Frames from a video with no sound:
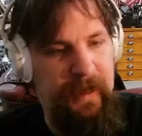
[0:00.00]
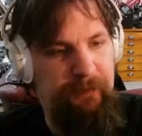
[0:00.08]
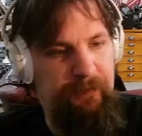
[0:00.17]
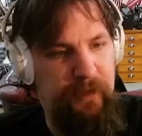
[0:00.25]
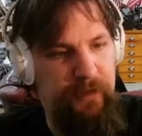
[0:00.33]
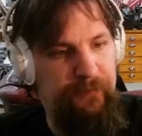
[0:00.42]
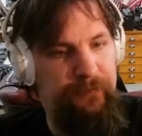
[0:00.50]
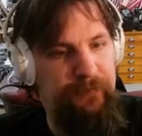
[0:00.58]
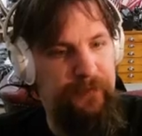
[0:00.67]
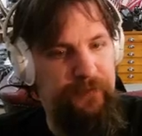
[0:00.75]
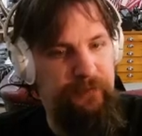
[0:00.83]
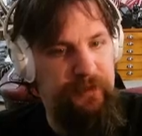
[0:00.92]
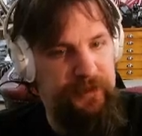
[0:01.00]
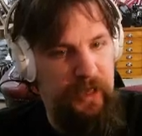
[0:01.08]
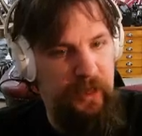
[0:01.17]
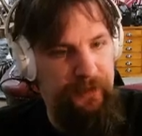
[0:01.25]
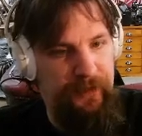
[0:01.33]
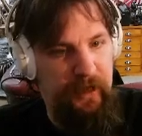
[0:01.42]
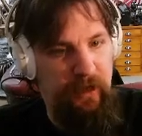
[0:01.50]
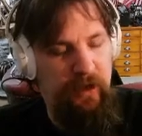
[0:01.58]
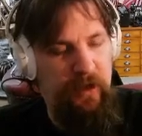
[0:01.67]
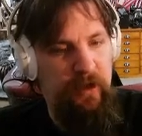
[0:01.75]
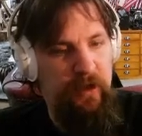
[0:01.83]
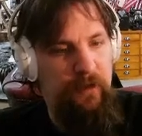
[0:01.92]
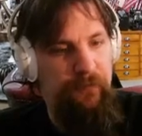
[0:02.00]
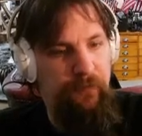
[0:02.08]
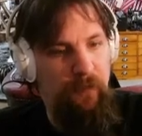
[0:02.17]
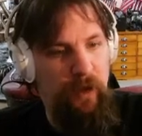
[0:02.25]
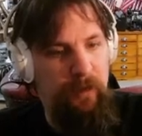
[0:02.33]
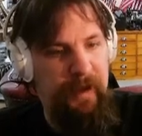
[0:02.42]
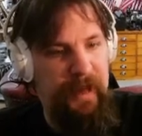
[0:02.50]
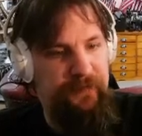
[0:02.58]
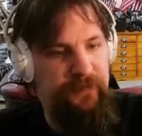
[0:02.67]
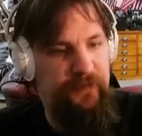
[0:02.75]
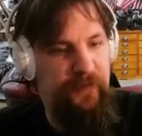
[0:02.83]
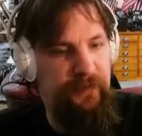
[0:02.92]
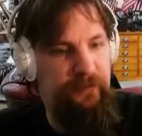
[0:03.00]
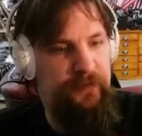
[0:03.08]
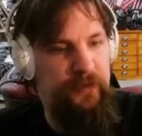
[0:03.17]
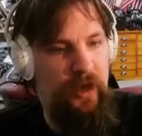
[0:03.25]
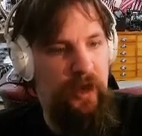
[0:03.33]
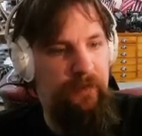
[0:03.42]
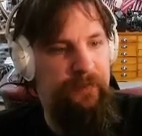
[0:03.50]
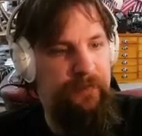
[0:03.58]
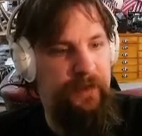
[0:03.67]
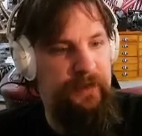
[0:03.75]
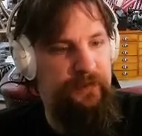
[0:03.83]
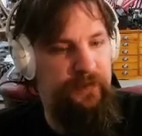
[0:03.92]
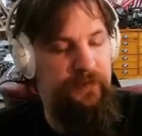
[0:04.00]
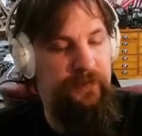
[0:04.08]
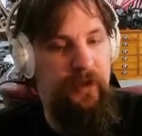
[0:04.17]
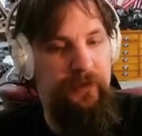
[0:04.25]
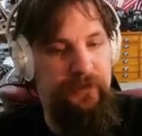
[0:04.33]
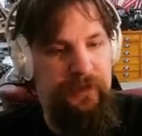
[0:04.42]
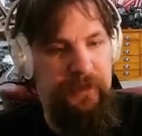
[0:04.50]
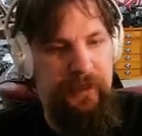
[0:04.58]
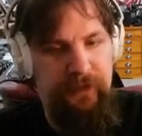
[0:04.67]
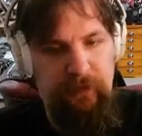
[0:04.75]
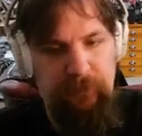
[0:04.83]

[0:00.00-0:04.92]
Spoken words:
put, as you can tell there, 4 masks on those carved faces all together.